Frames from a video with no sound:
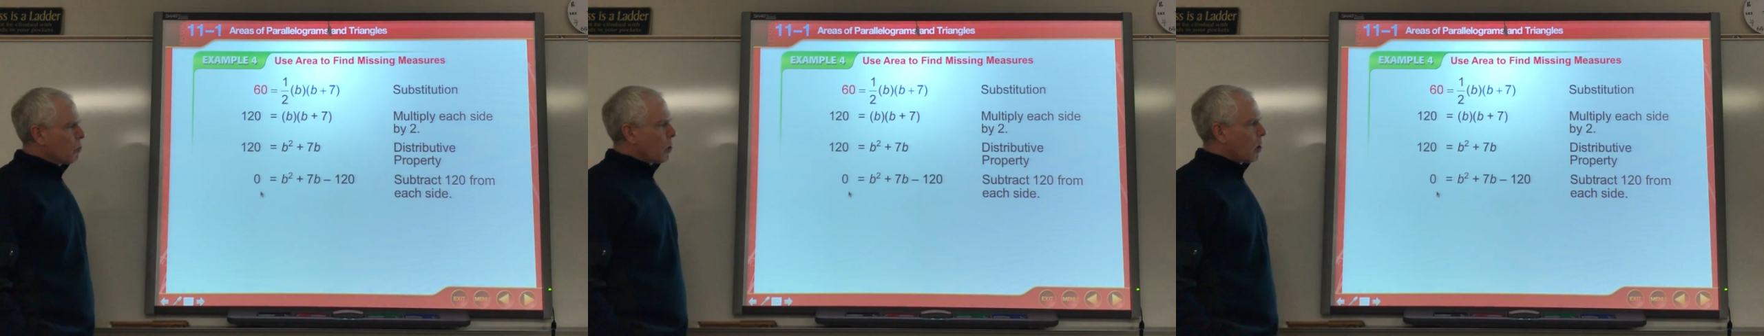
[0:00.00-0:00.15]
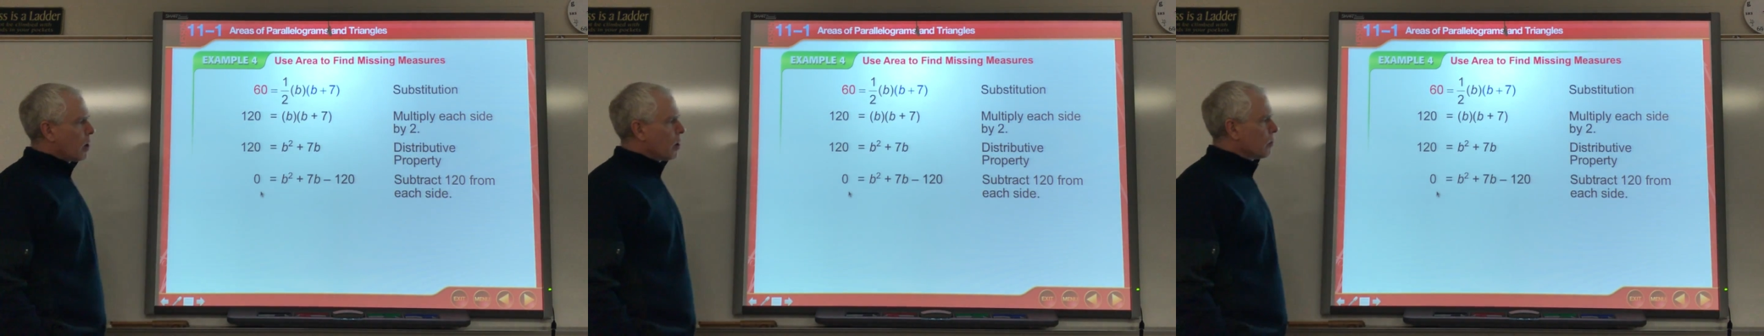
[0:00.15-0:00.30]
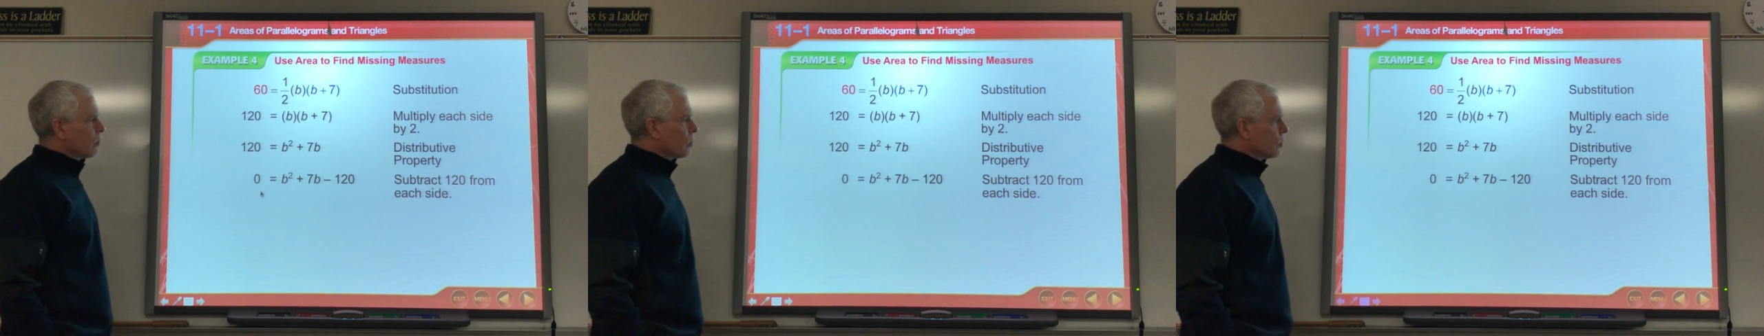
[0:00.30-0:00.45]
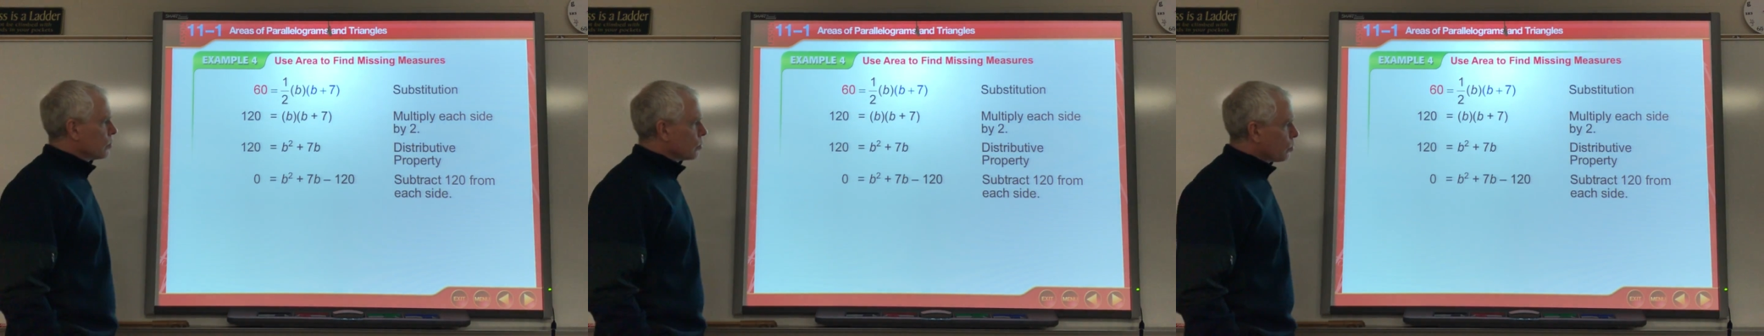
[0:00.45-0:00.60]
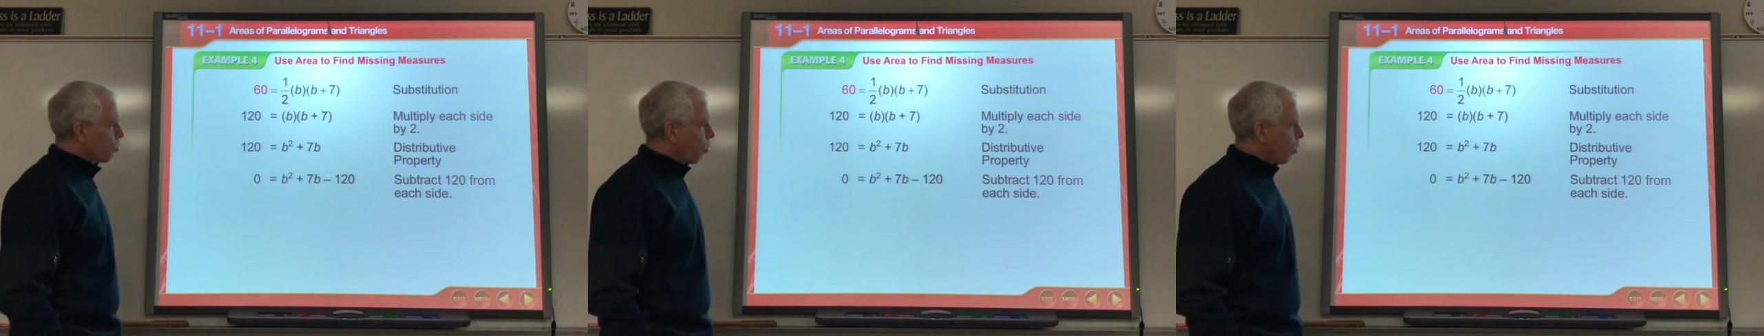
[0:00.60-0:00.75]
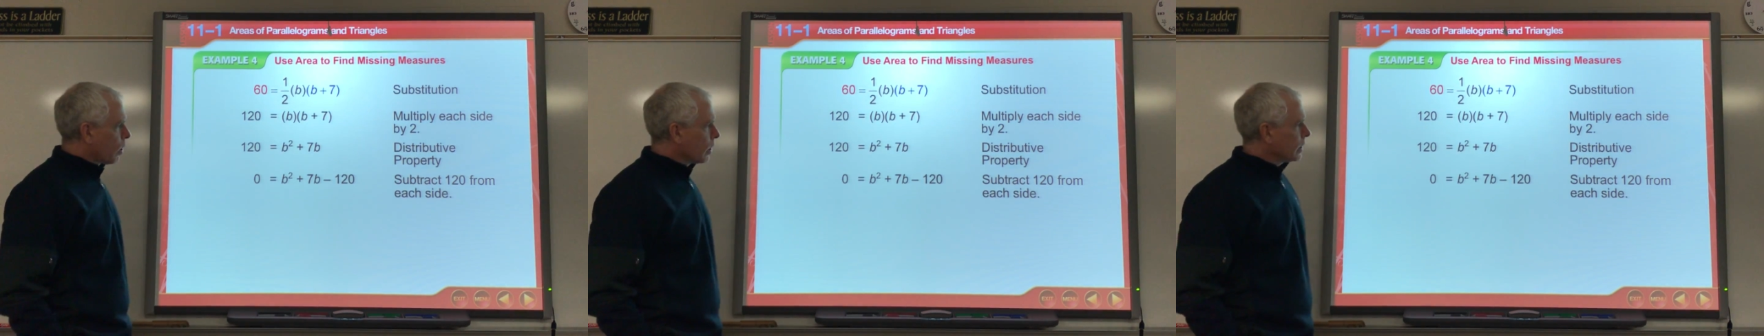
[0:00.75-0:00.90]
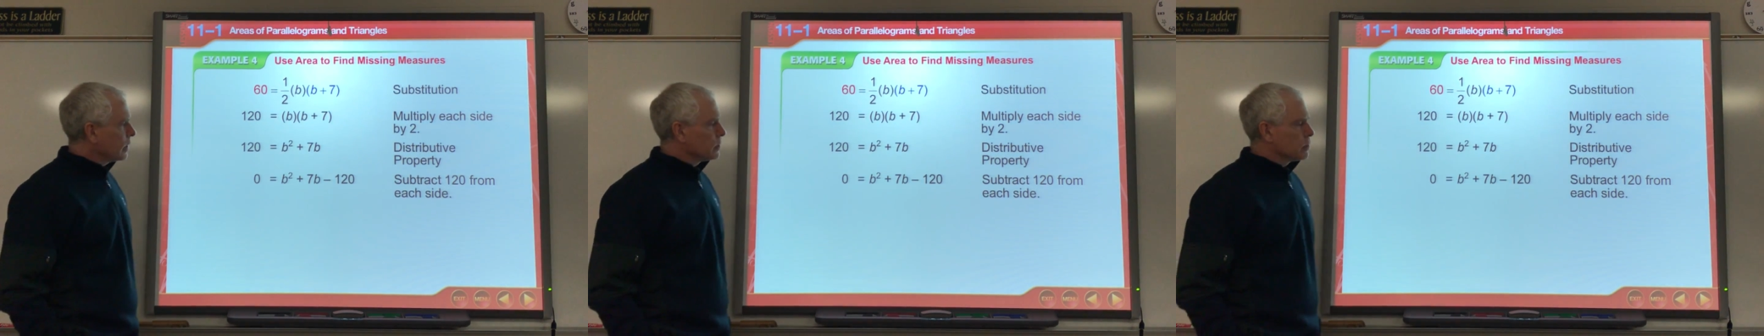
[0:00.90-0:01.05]

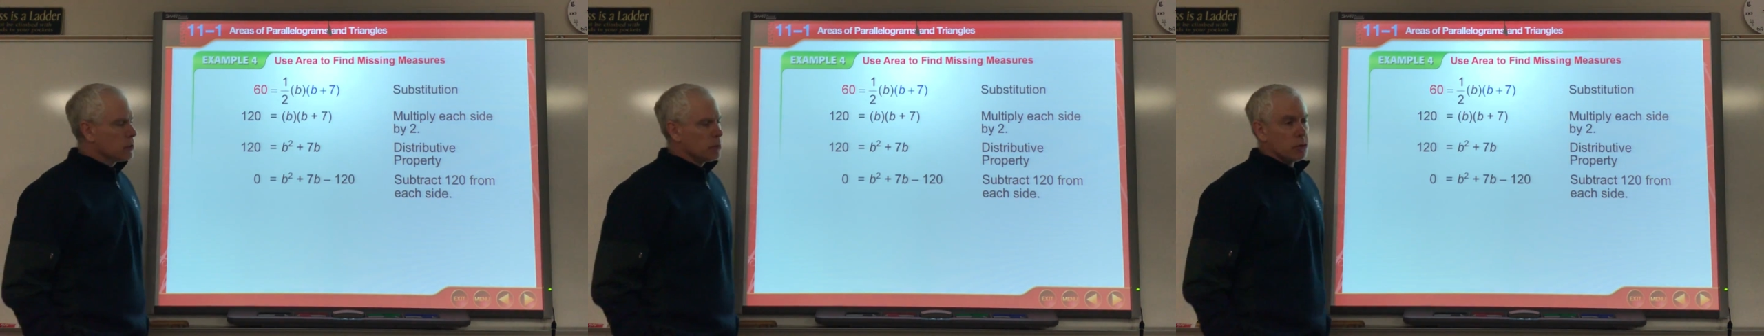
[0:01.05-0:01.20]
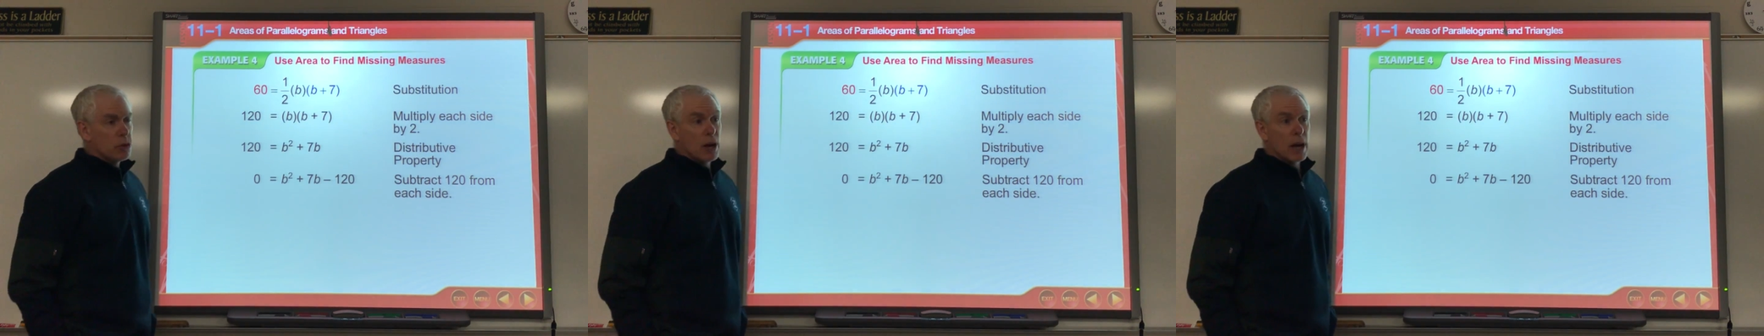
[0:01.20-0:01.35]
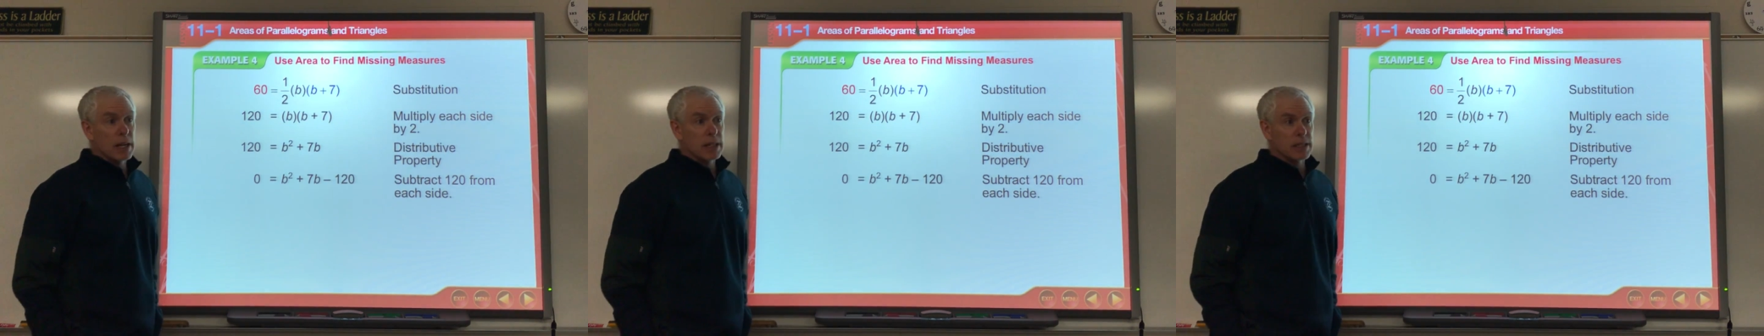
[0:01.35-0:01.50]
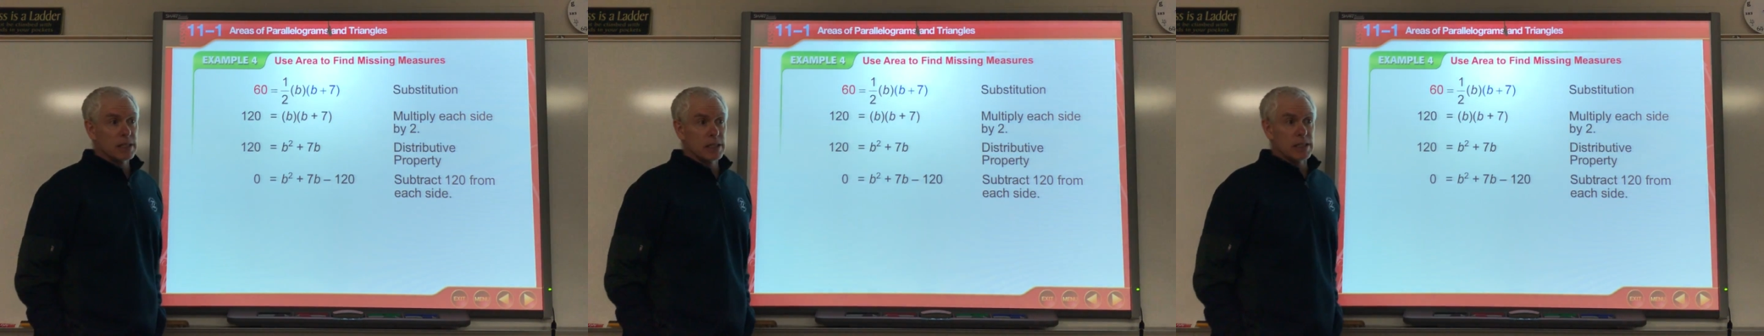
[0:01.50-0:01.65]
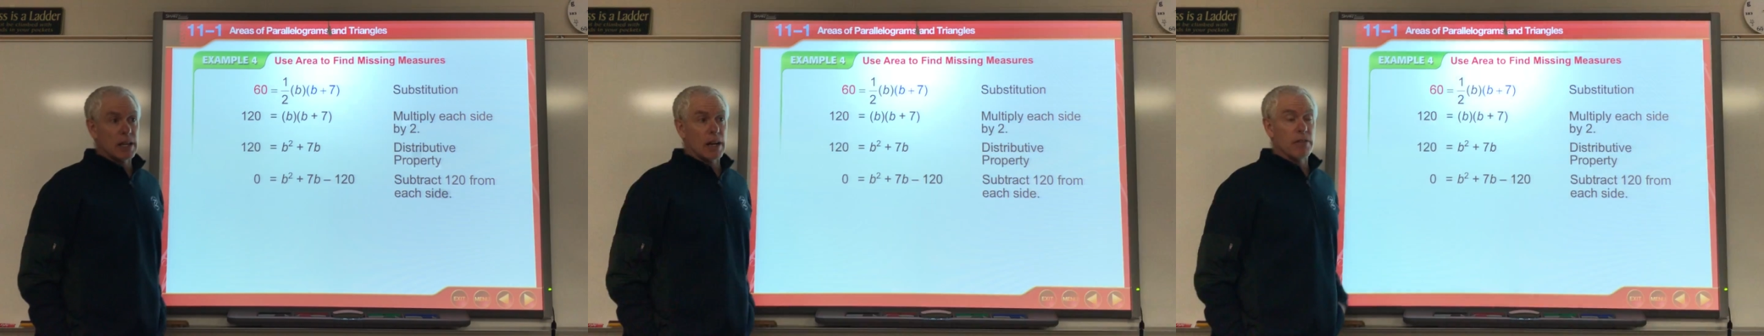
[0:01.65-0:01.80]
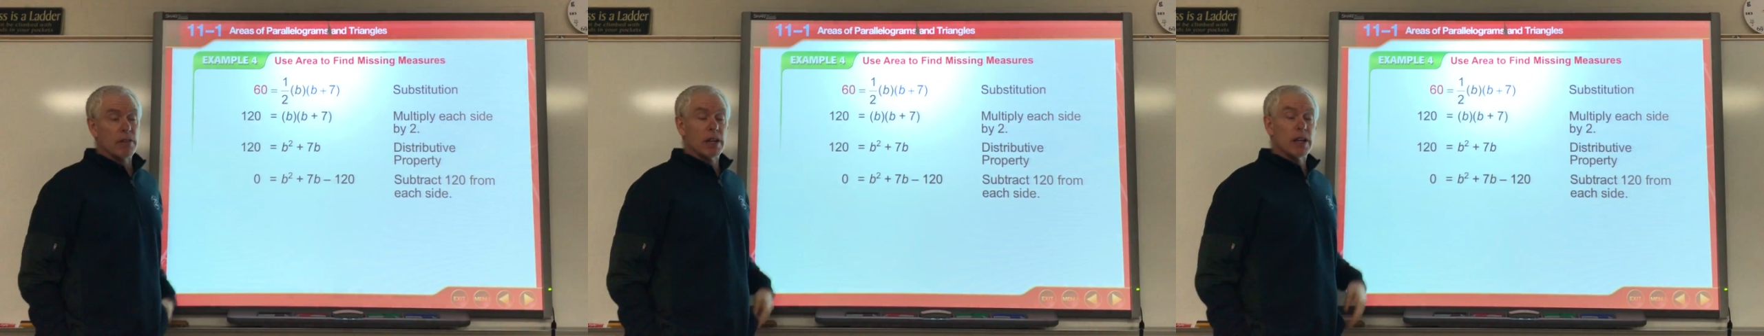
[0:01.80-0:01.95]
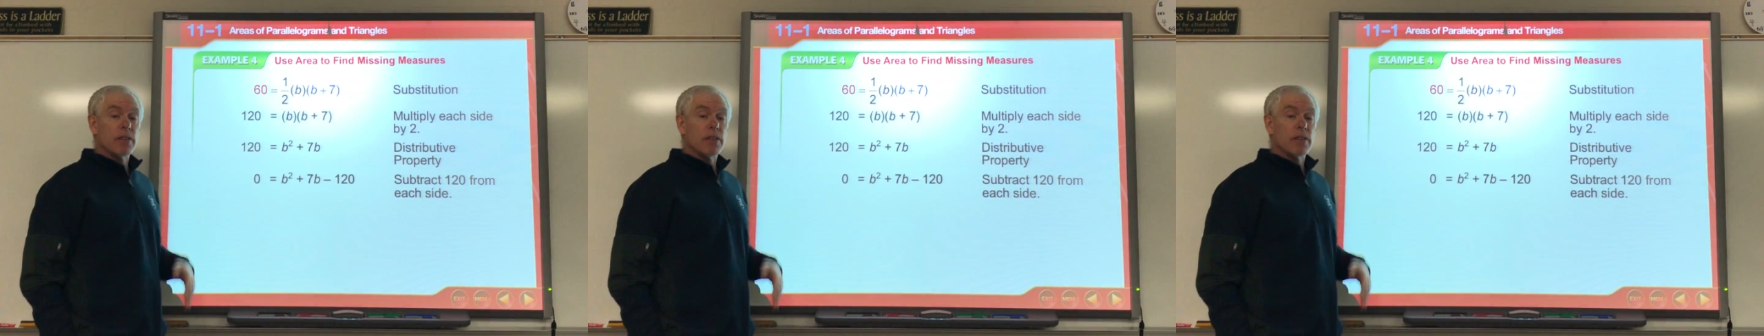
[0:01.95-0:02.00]
120 and subtract to 7,